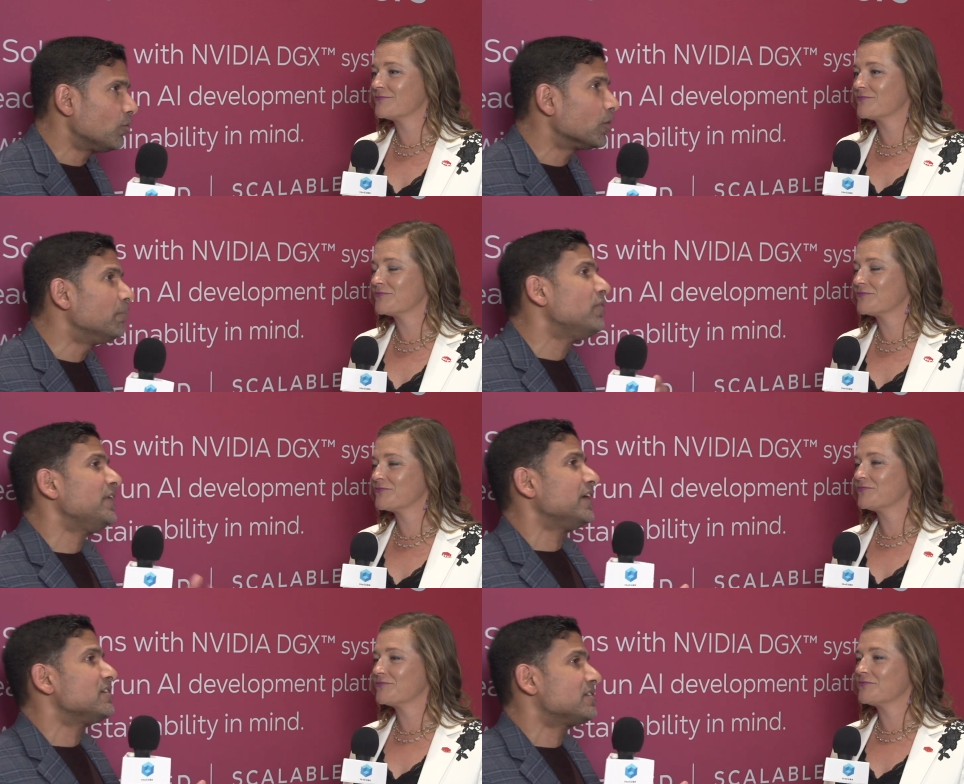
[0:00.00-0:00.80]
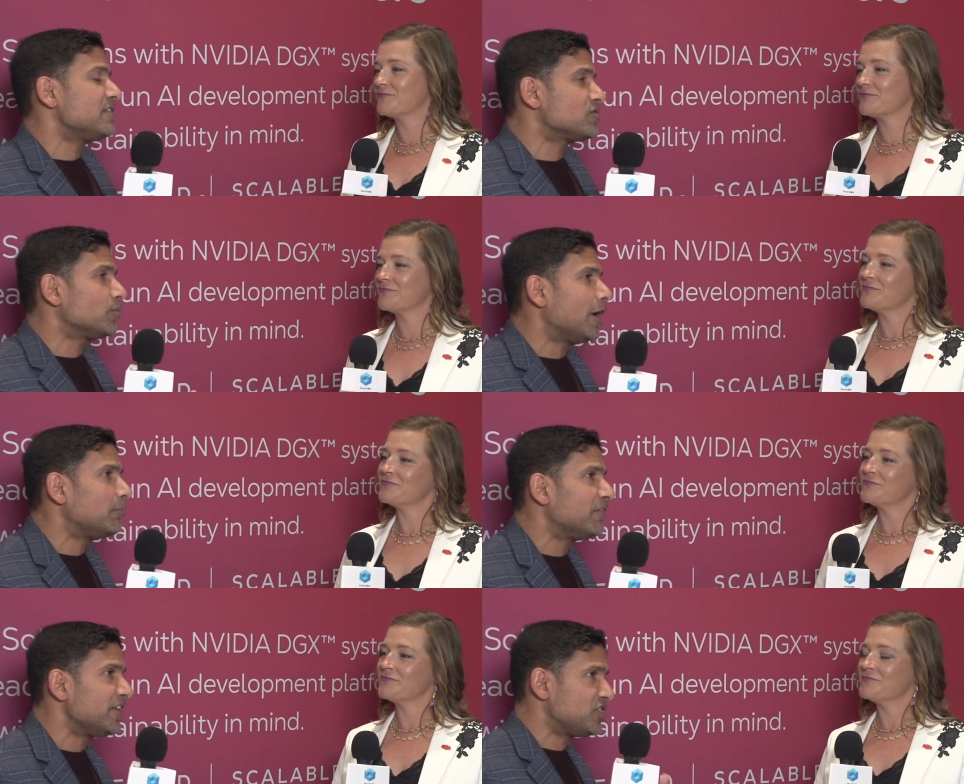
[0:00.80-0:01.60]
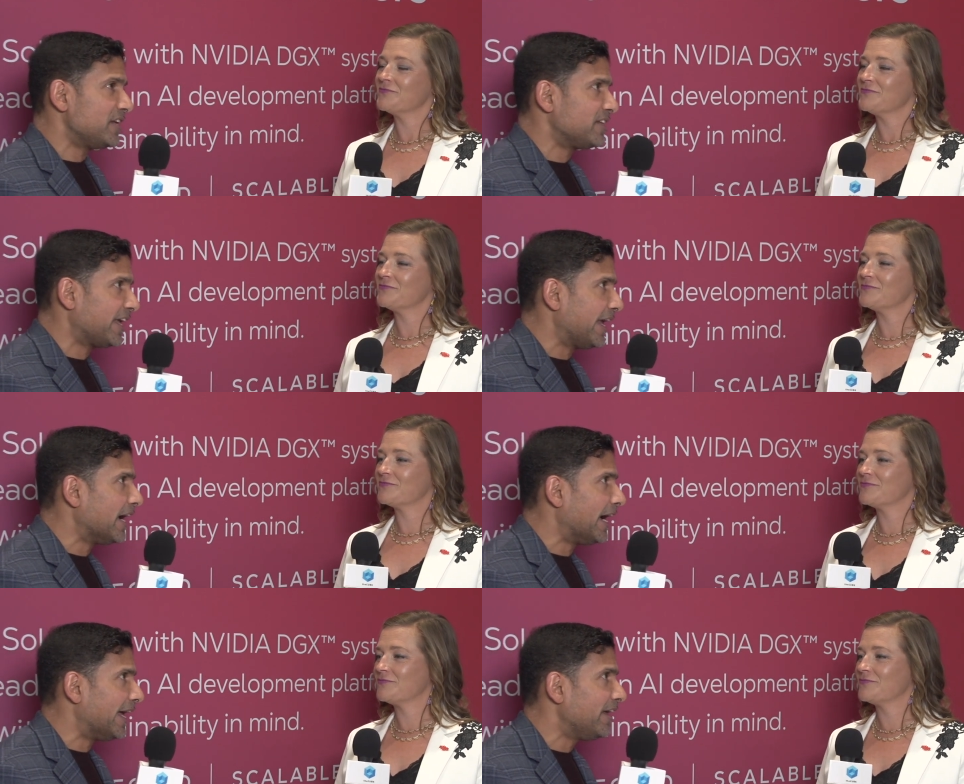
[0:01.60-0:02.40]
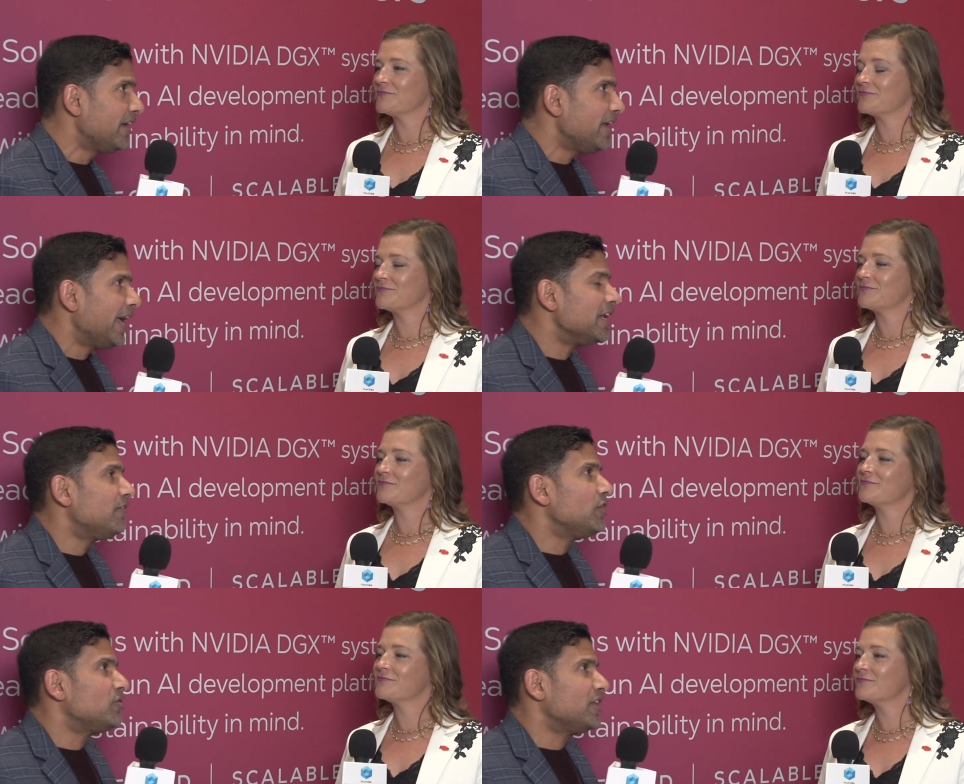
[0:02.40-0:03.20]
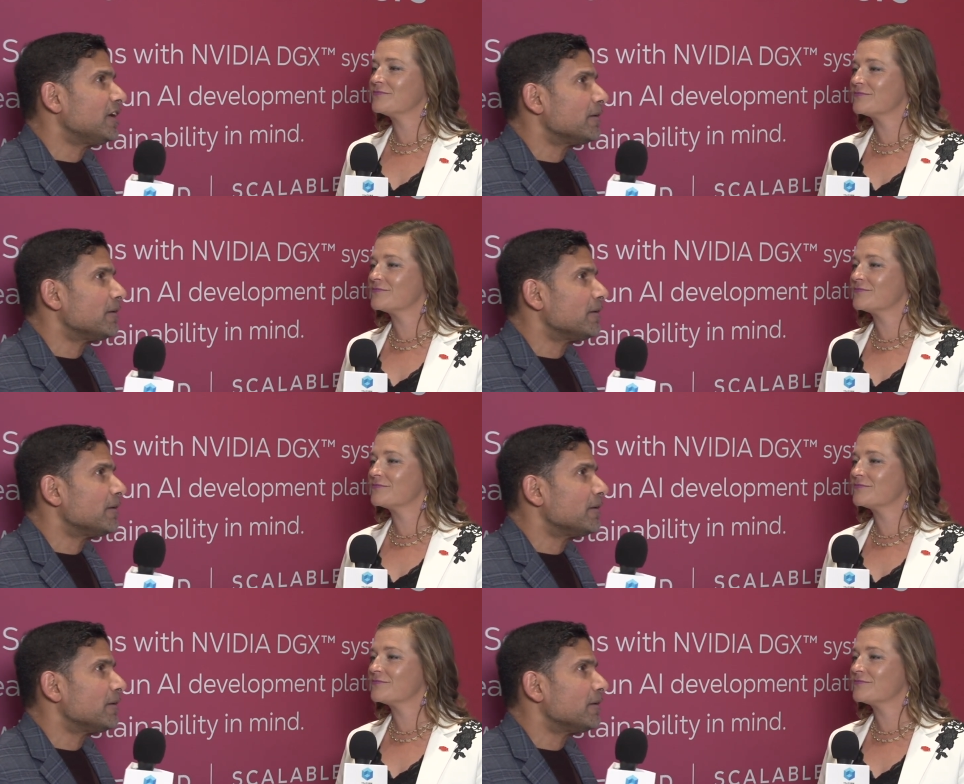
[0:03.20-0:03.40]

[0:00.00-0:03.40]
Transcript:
Speaker 1: know, we're moving into this realm of agentic AI. And if you think